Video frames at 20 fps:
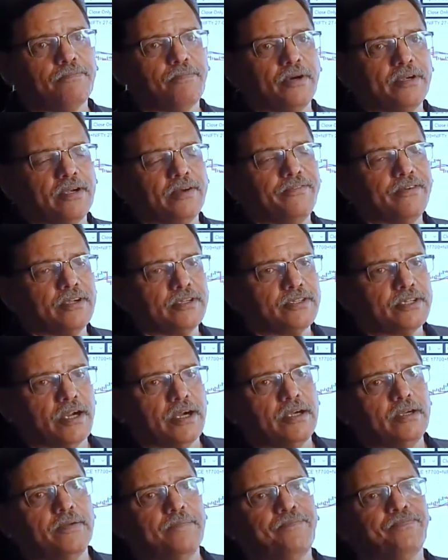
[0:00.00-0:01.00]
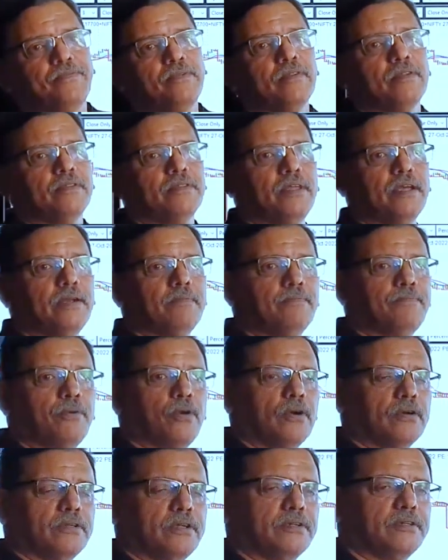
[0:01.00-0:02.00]
point and figure chart, then
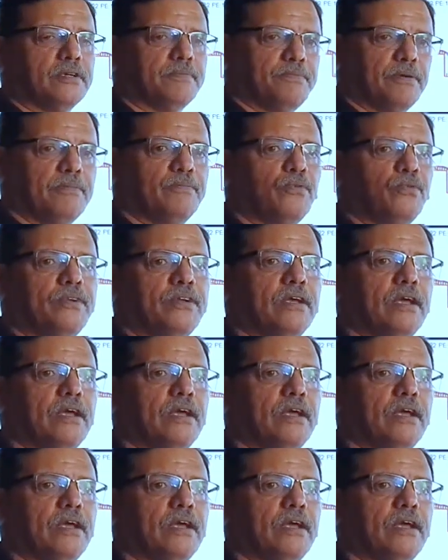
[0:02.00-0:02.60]
plot the triple moving